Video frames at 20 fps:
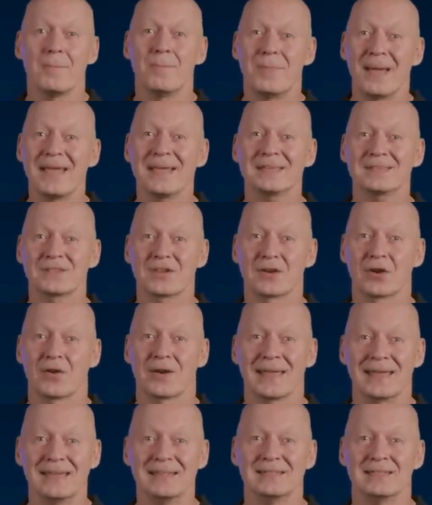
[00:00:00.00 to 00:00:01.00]
based on our
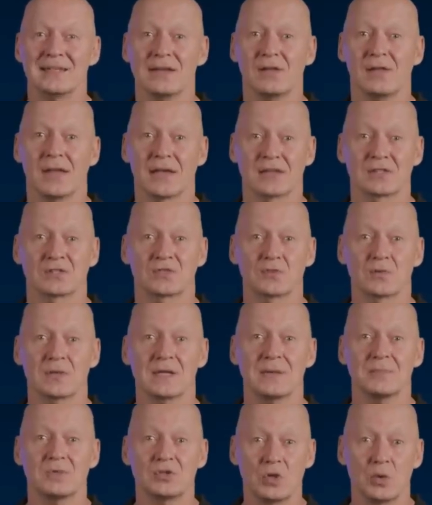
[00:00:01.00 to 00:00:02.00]
Intel
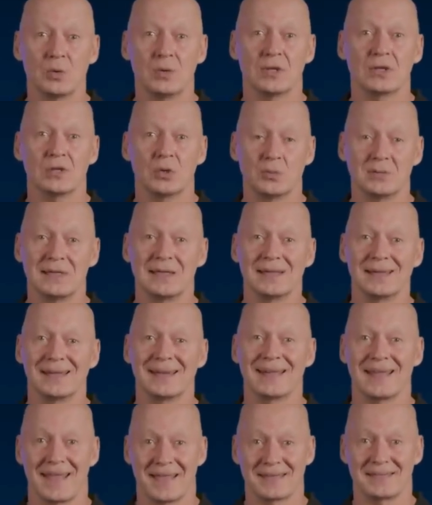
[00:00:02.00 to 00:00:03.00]
Extreme Tuning
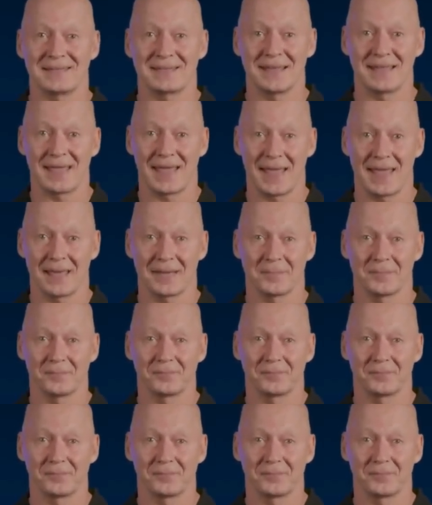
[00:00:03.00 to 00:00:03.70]
Utility SDK.